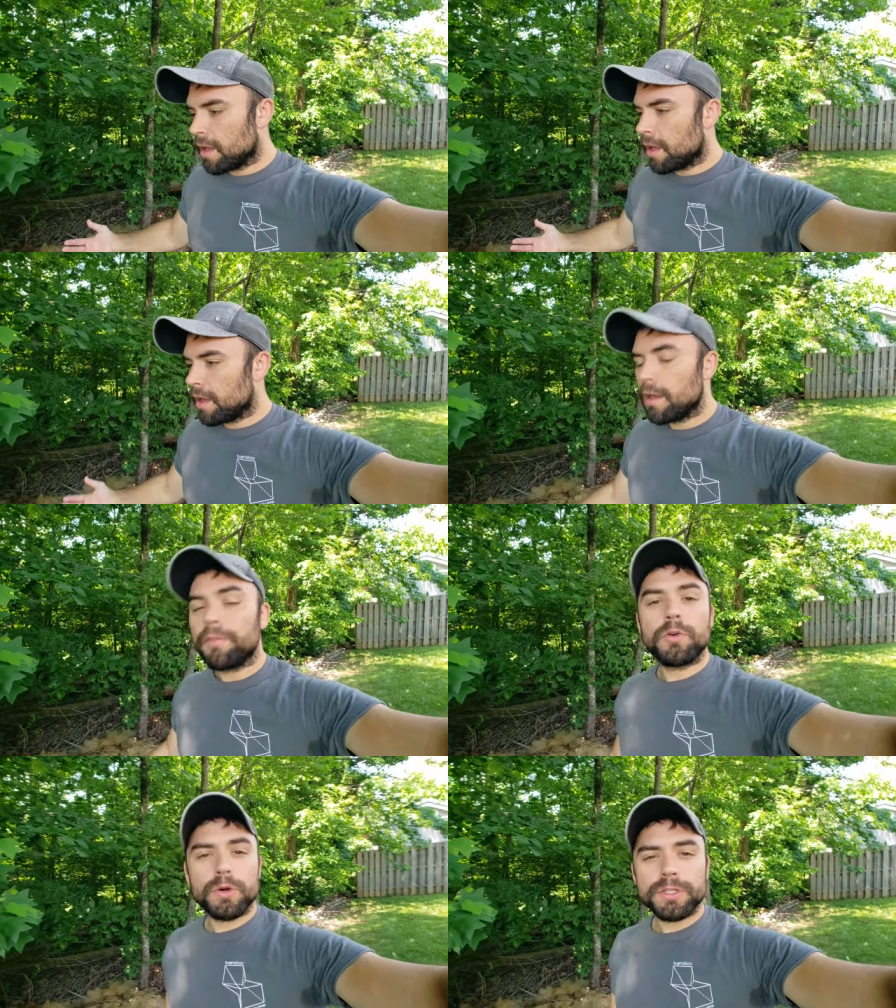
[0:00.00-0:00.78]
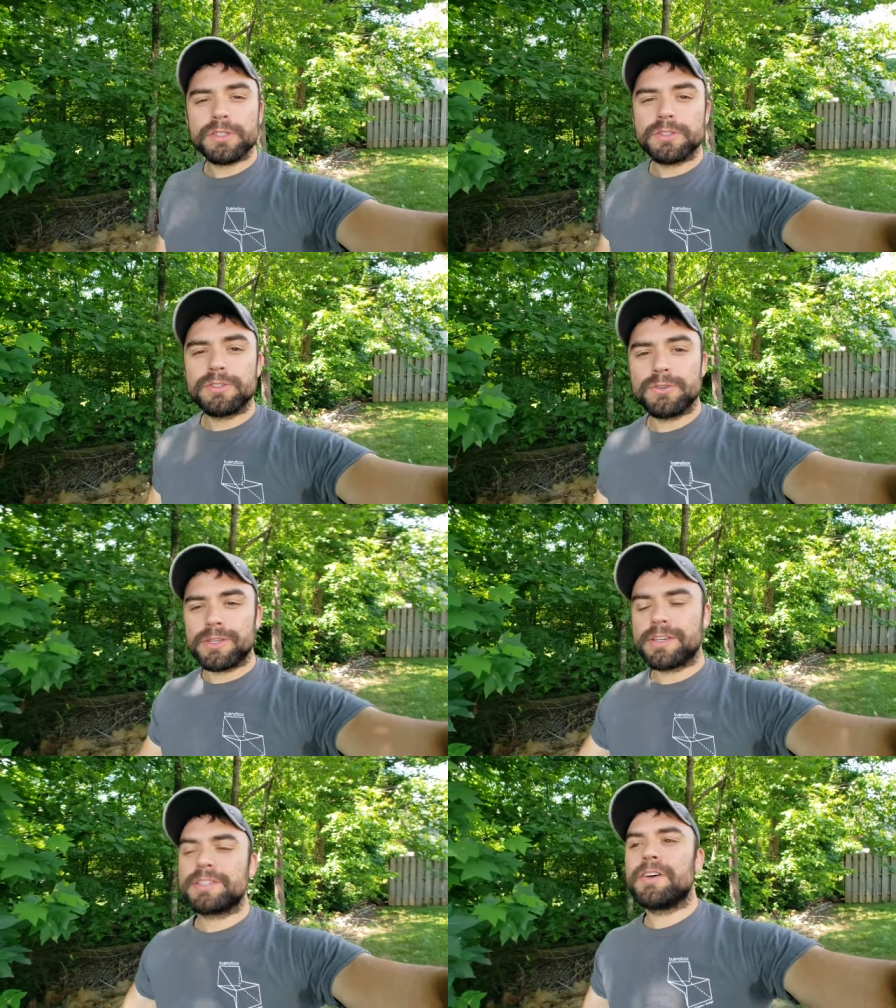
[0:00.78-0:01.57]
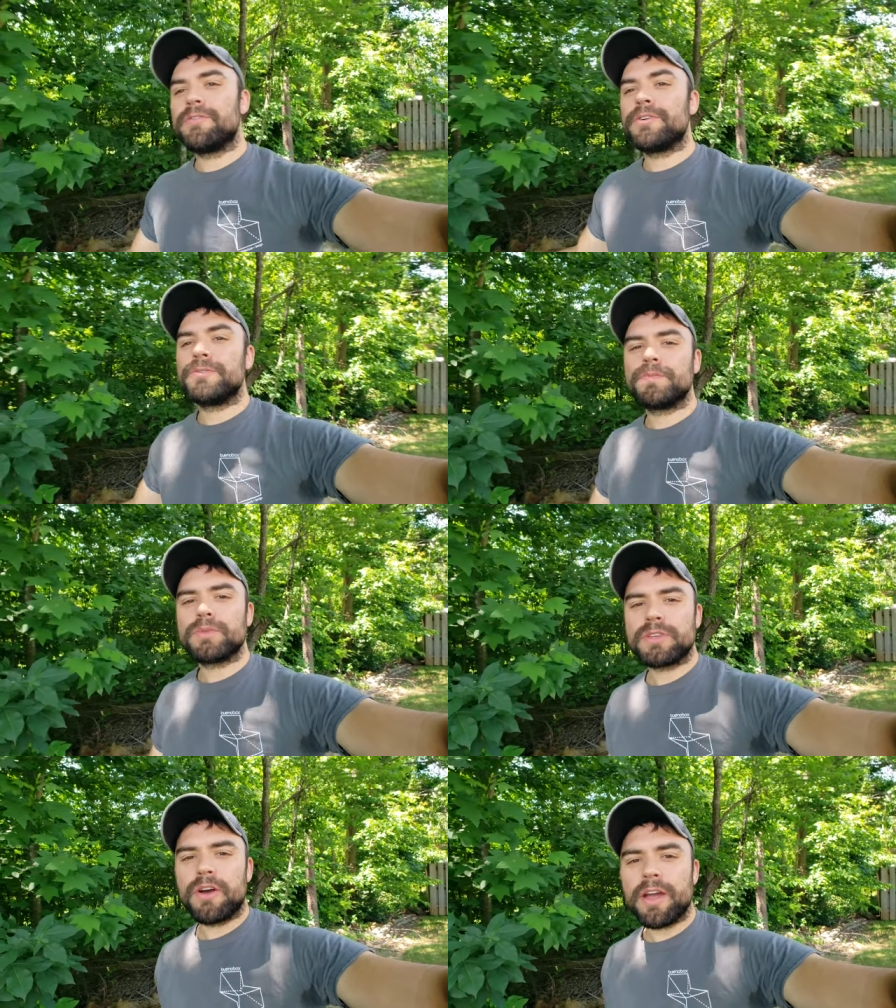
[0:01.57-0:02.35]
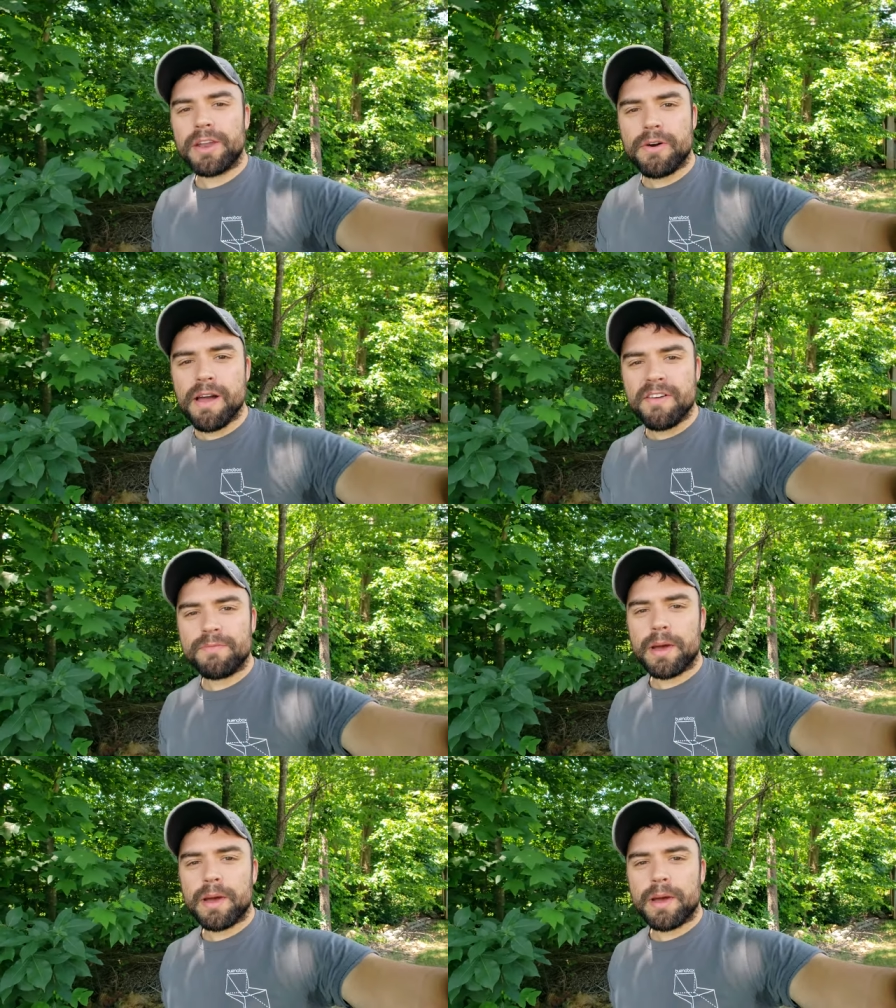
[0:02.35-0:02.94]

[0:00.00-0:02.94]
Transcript: Uh, of course, using a cell phone. Sorry, I don't have